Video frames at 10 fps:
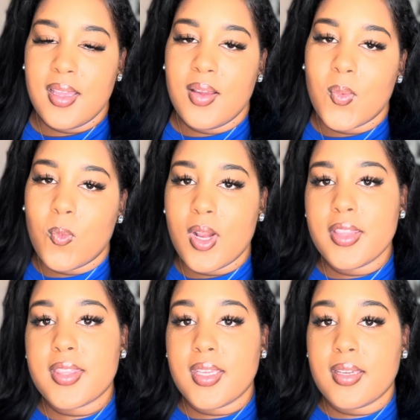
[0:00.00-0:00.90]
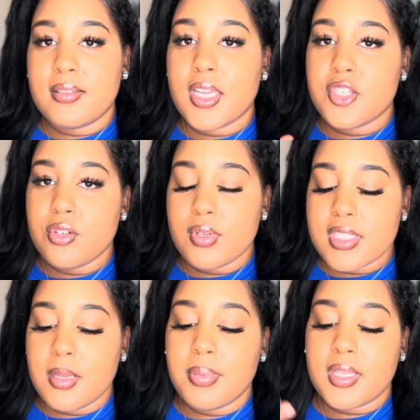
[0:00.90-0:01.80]
one thing that you would
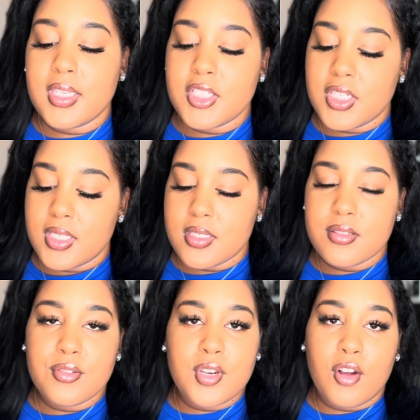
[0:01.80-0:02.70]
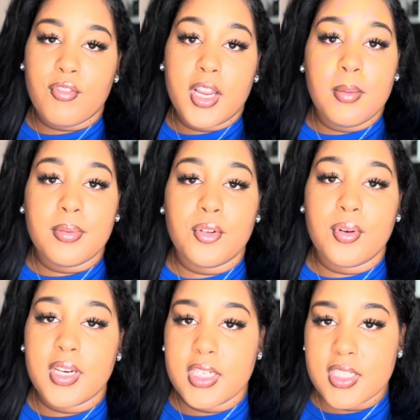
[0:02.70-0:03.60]
typically just, you know, ramble
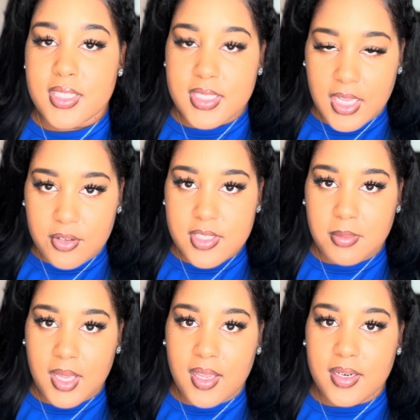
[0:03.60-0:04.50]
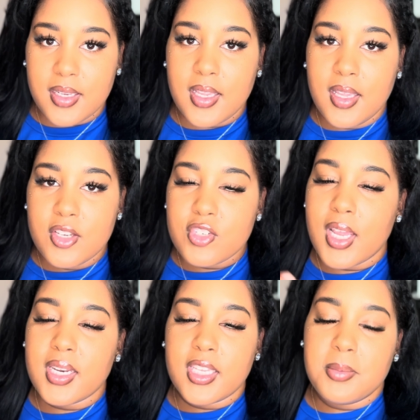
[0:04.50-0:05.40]
on and just tell somebody.
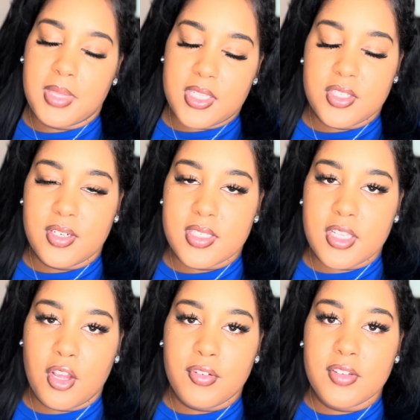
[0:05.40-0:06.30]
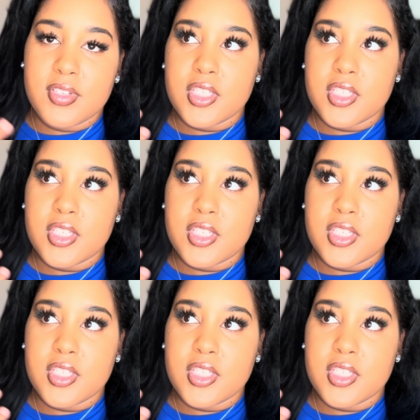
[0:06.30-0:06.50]
Try to keep that to yourself. If it's a